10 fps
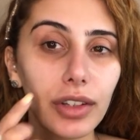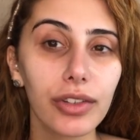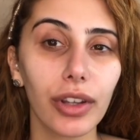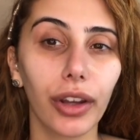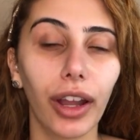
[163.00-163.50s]

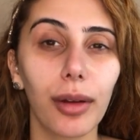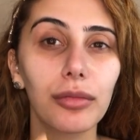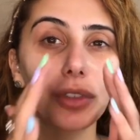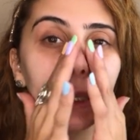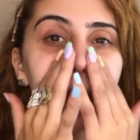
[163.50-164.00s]
So I'm
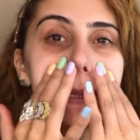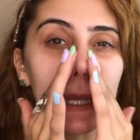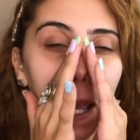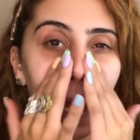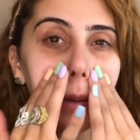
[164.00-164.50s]
really
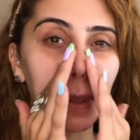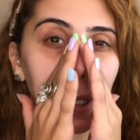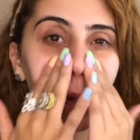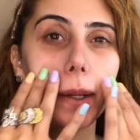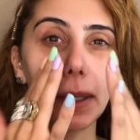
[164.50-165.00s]
sad
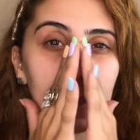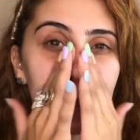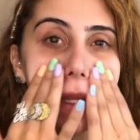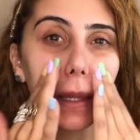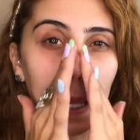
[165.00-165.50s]

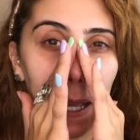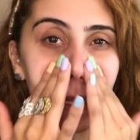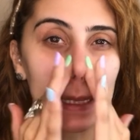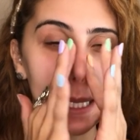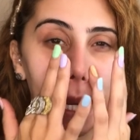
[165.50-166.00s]
because the
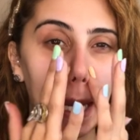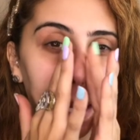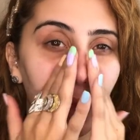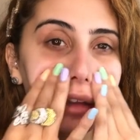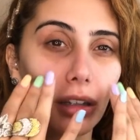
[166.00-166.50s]
other day